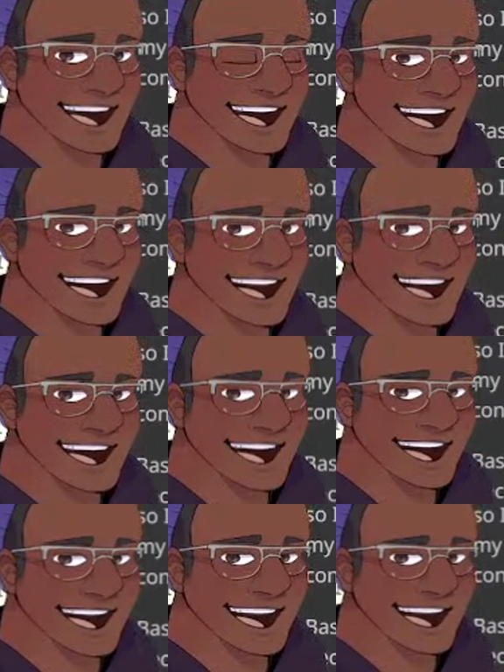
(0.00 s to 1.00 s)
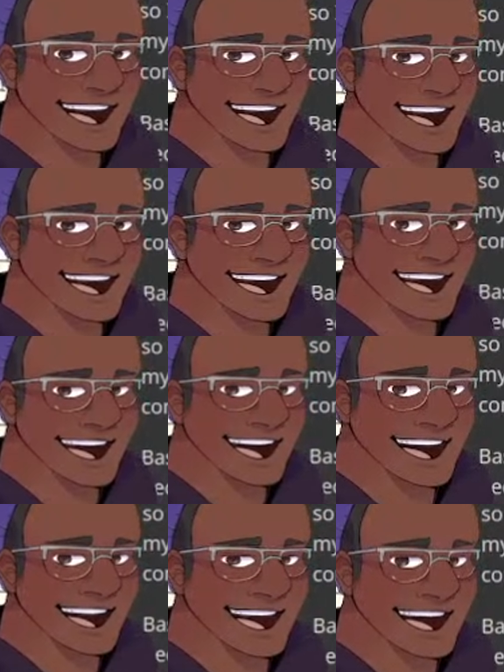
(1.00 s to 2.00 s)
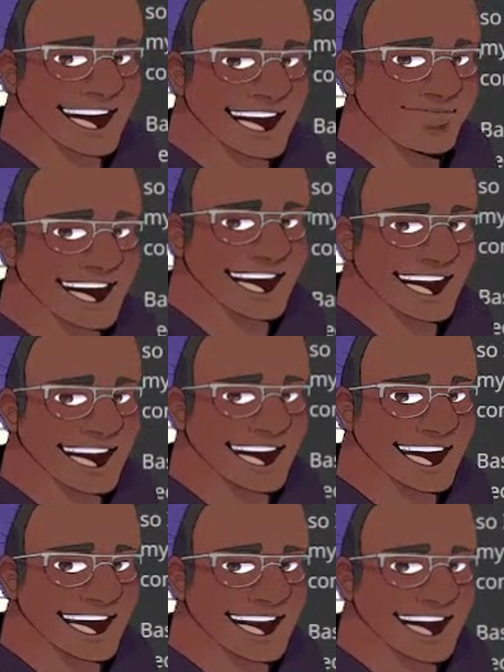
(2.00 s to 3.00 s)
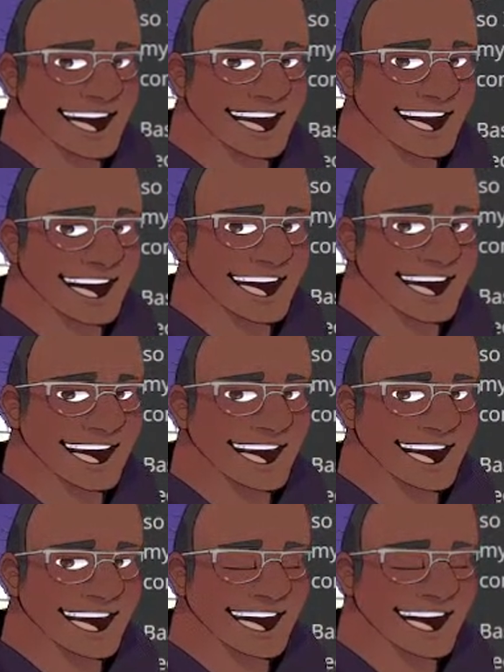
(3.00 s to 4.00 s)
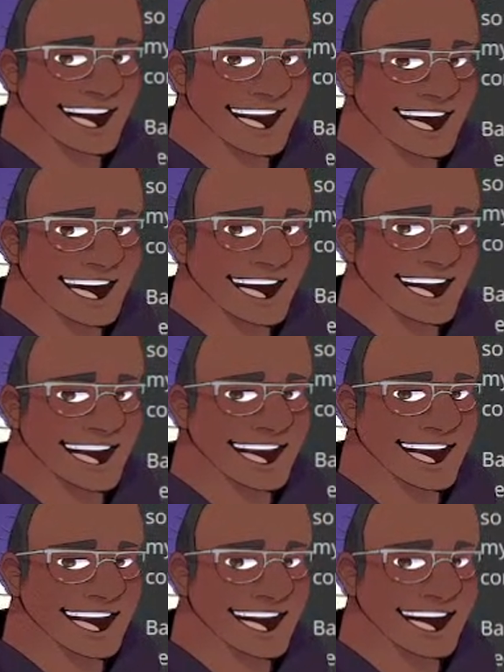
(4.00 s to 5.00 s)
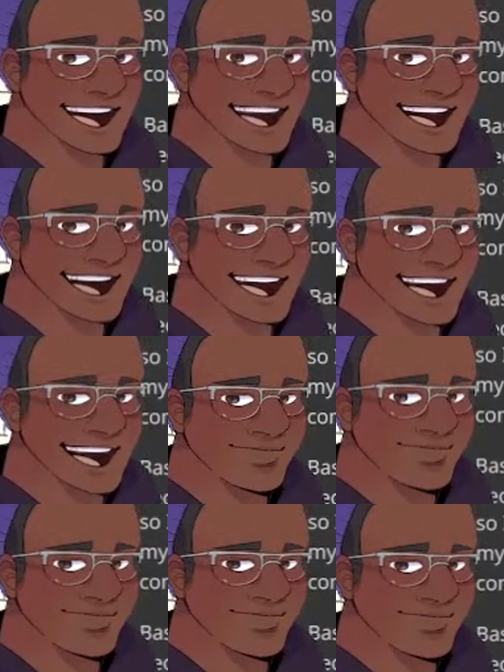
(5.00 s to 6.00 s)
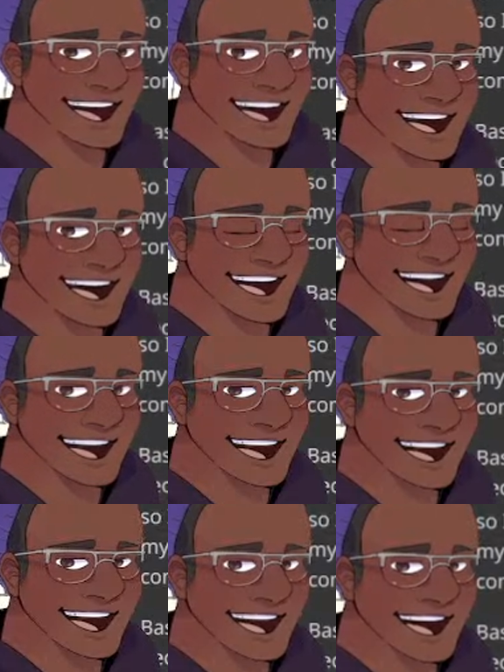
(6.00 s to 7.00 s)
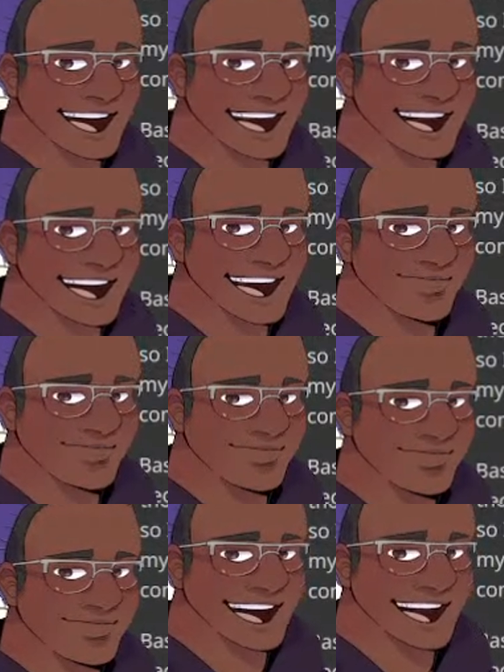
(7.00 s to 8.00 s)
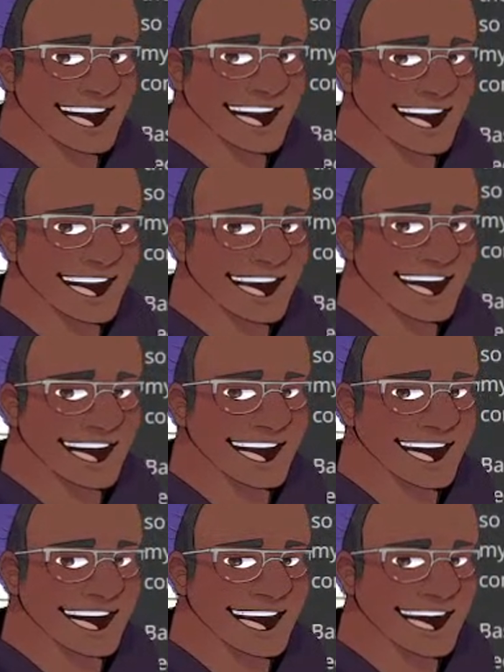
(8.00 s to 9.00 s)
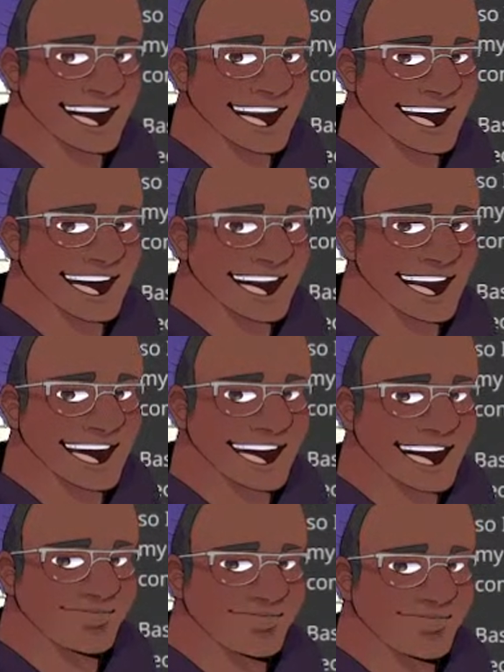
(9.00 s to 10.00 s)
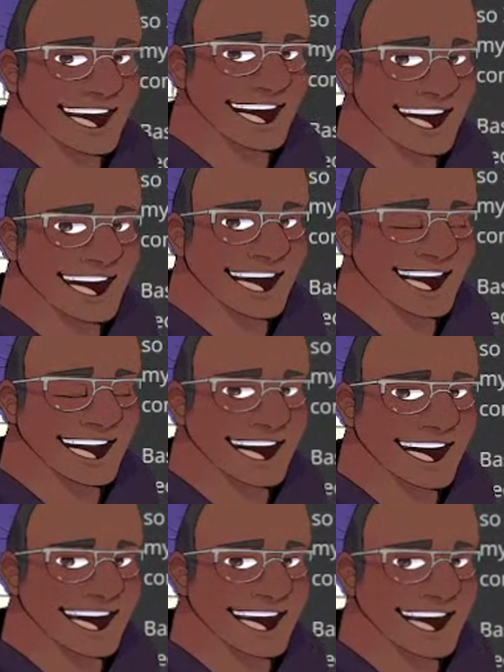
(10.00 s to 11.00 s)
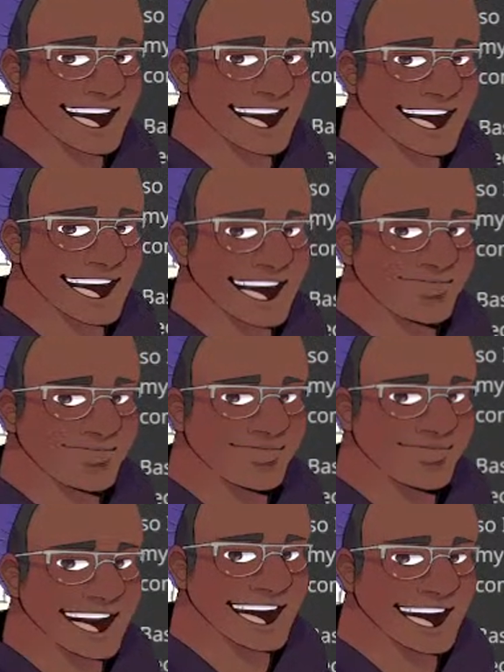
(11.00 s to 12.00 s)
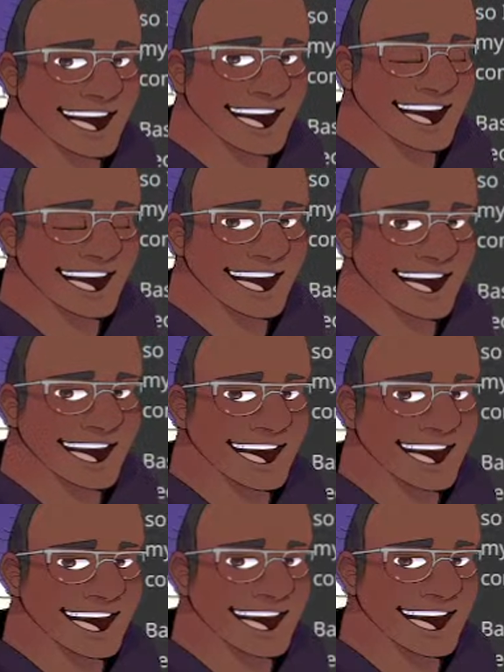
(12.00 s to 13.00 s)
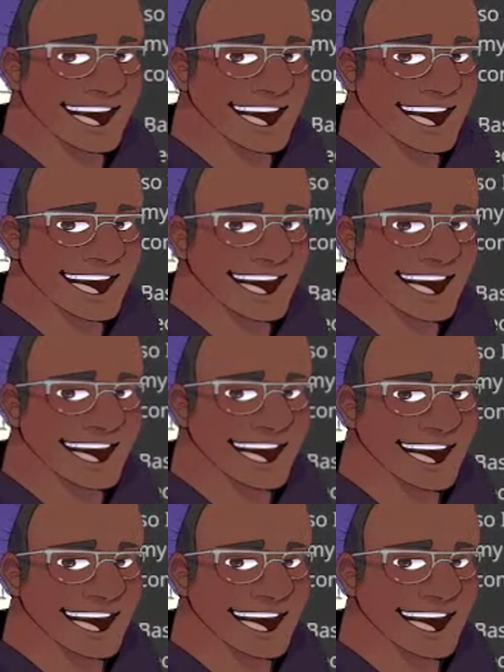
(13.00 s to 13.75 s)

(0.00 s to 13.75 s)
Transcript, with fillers: The story about your life, about how you feel, just go find some fucking open source thing, some fucking whatever. Rewrite it a little bit, put it out. I'm being so for real with you. Like, I'm being so for real with you.